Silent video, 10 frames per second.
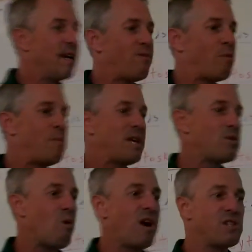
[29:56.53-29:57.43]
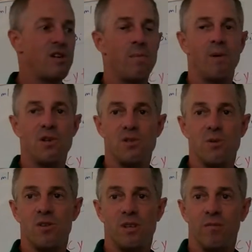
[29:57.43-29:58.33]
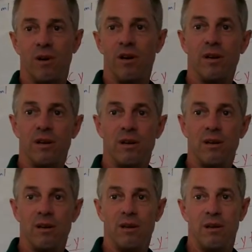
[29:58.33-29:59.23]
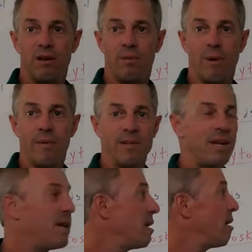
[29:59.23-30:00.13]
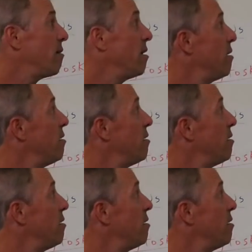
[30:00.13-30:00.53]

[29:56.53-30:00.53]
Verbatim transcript: if a piece washed up on shore somewhere, you could probably take it. don't